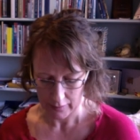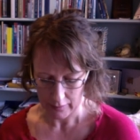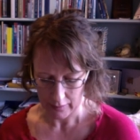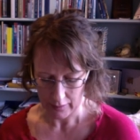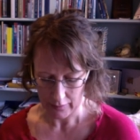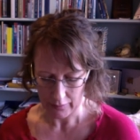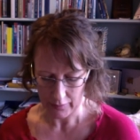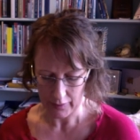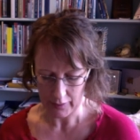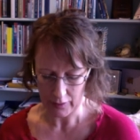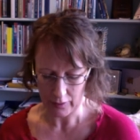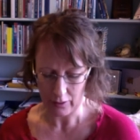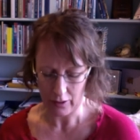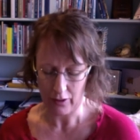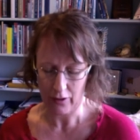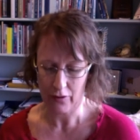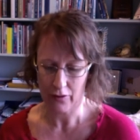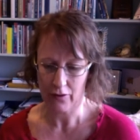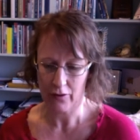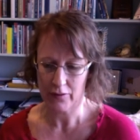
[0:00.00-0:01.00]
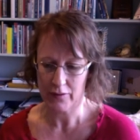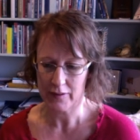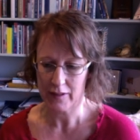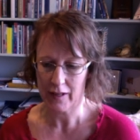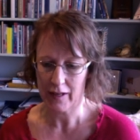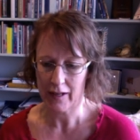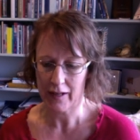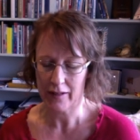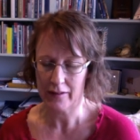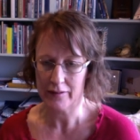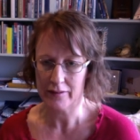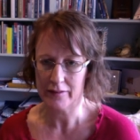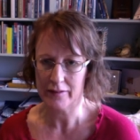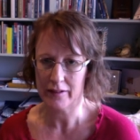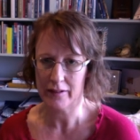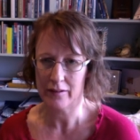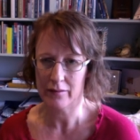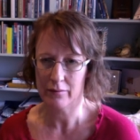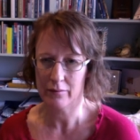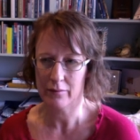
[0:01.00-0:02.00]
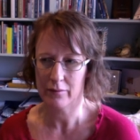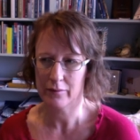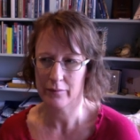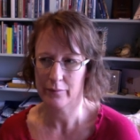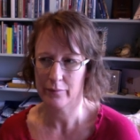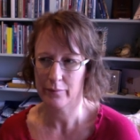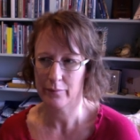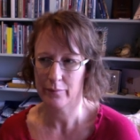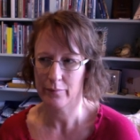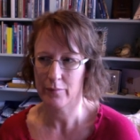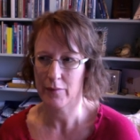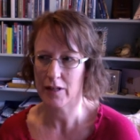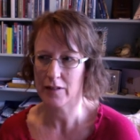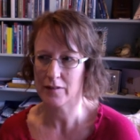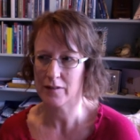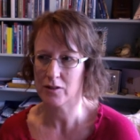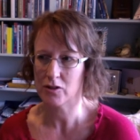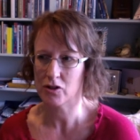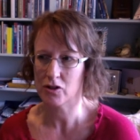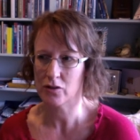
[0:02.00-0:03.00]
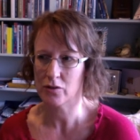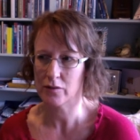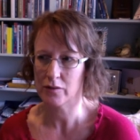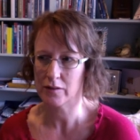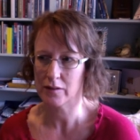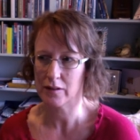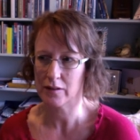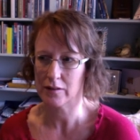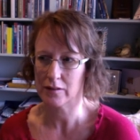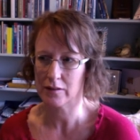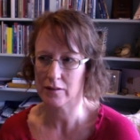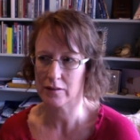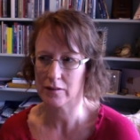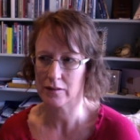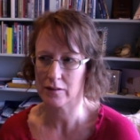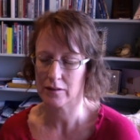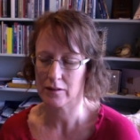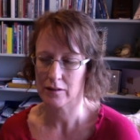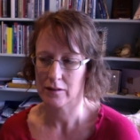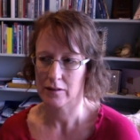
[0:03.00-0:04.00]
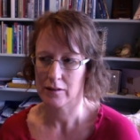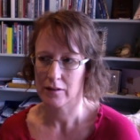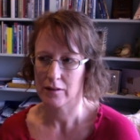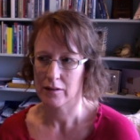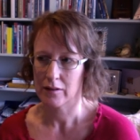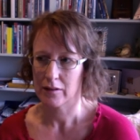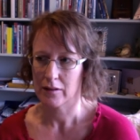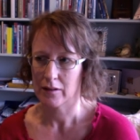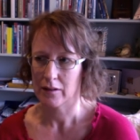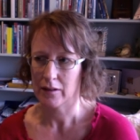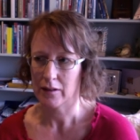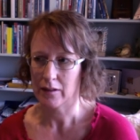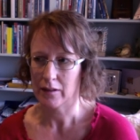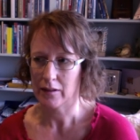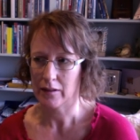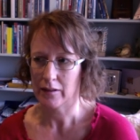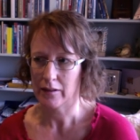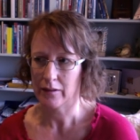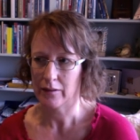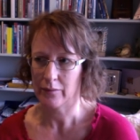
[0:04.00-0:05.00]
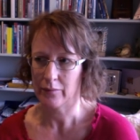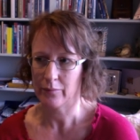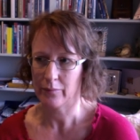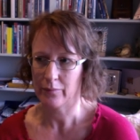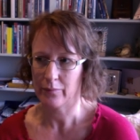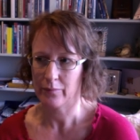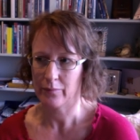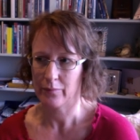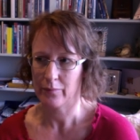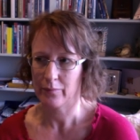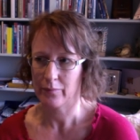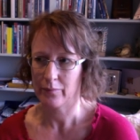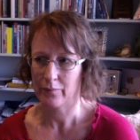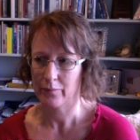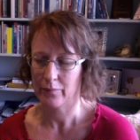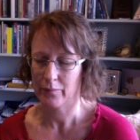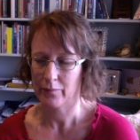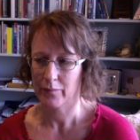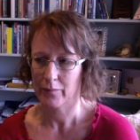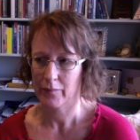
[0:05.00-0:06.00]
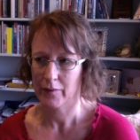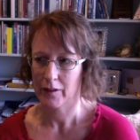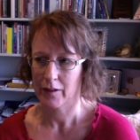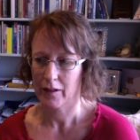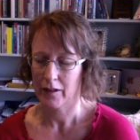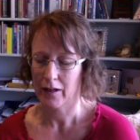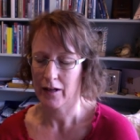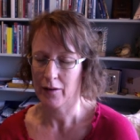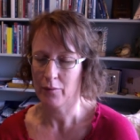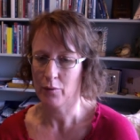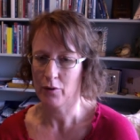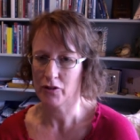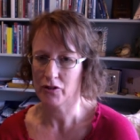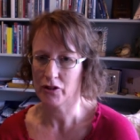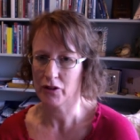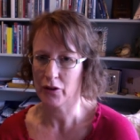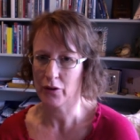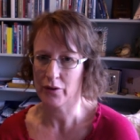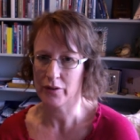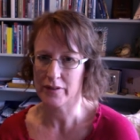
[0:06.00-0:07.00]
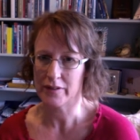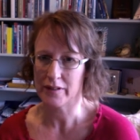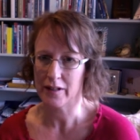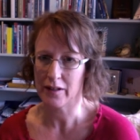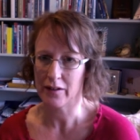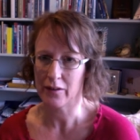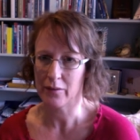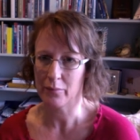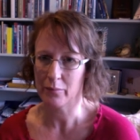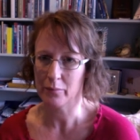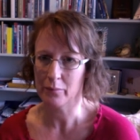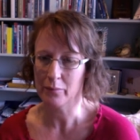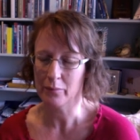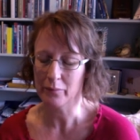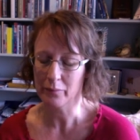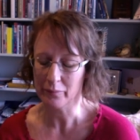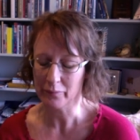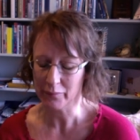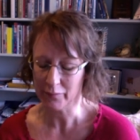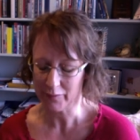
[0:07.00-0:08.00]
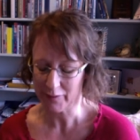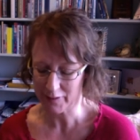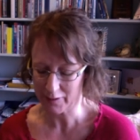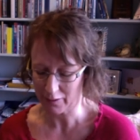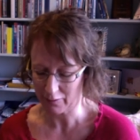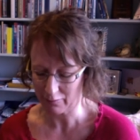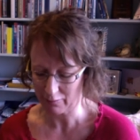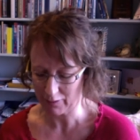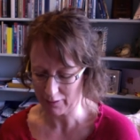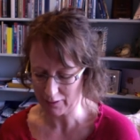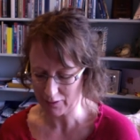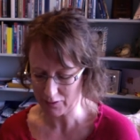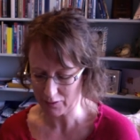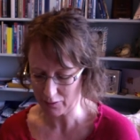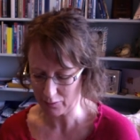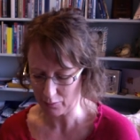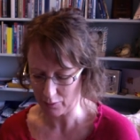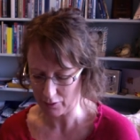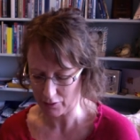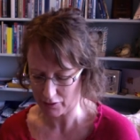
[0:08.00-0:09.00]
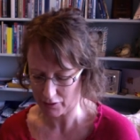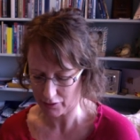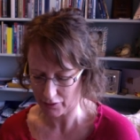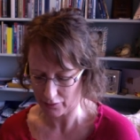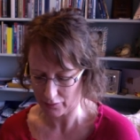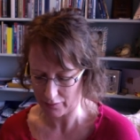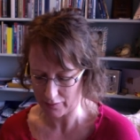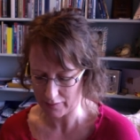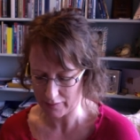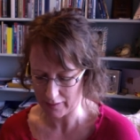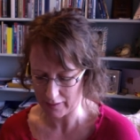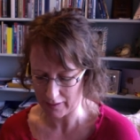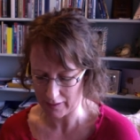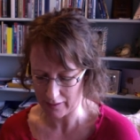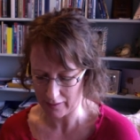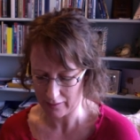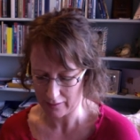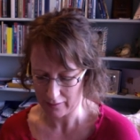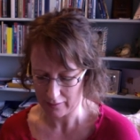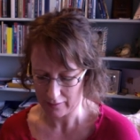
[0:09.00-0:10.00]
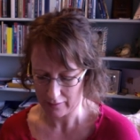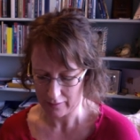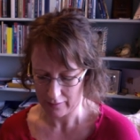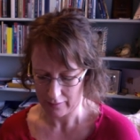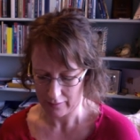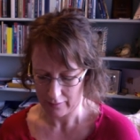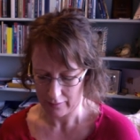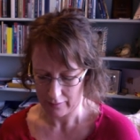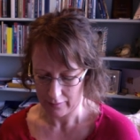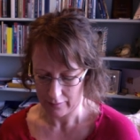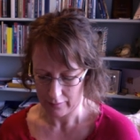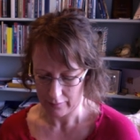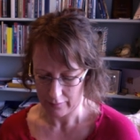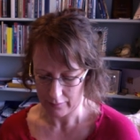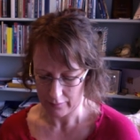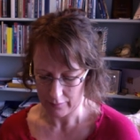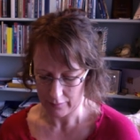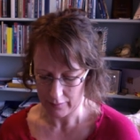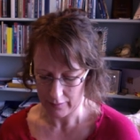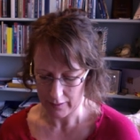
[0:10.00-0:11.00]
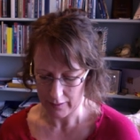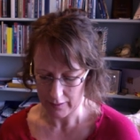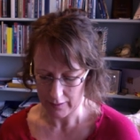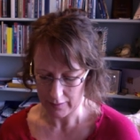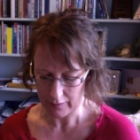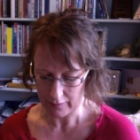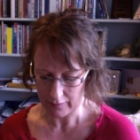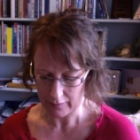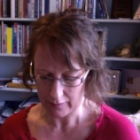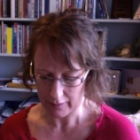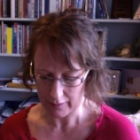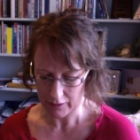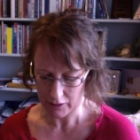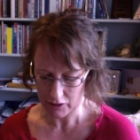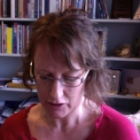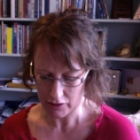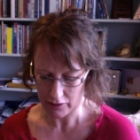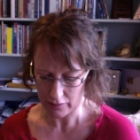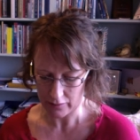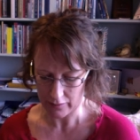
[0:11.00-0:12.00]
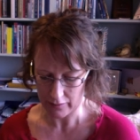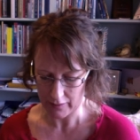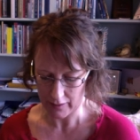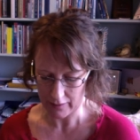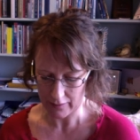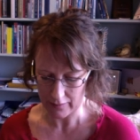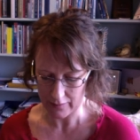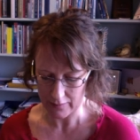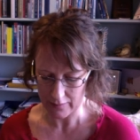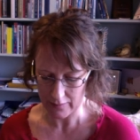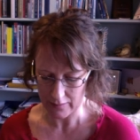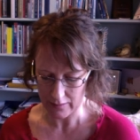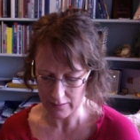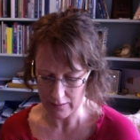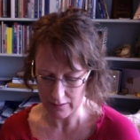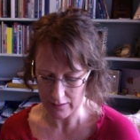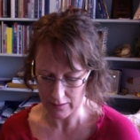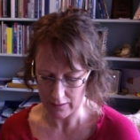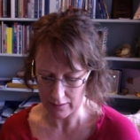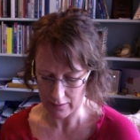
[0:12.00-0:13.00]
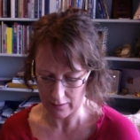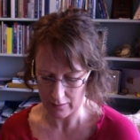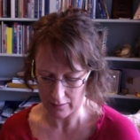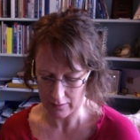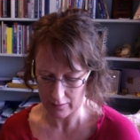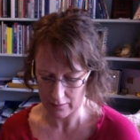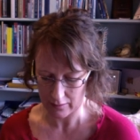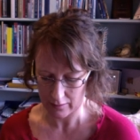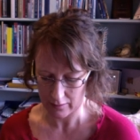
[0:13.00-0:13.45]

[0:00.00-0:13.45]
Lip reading: I think a lot of those are housed in Massachusetts. I want to go and see them, so I really do want to go and see the collection that is there.